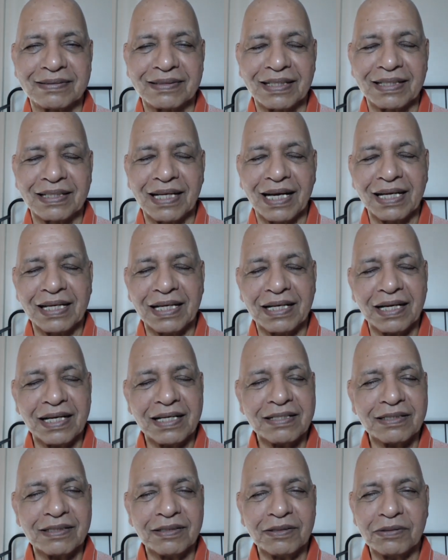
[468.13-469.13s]
and I
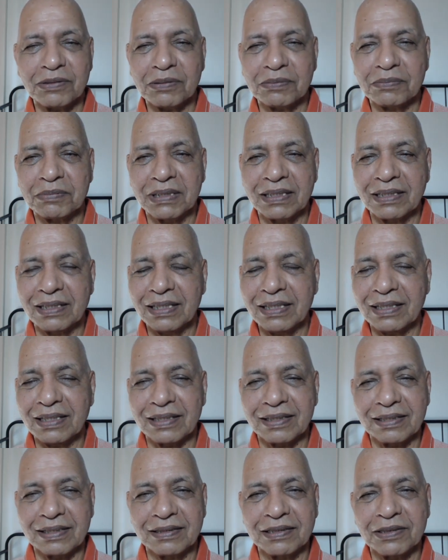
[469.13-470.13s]
ask you to be
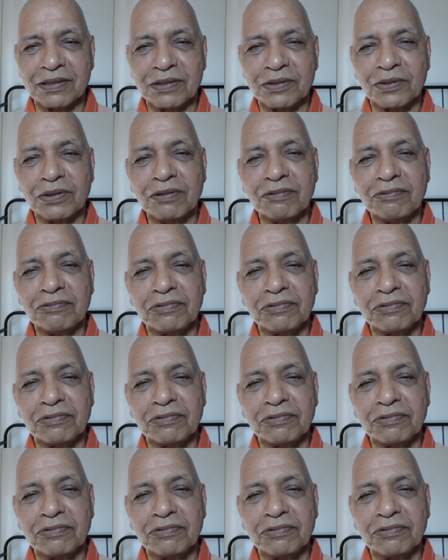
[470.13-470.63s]
here in the soul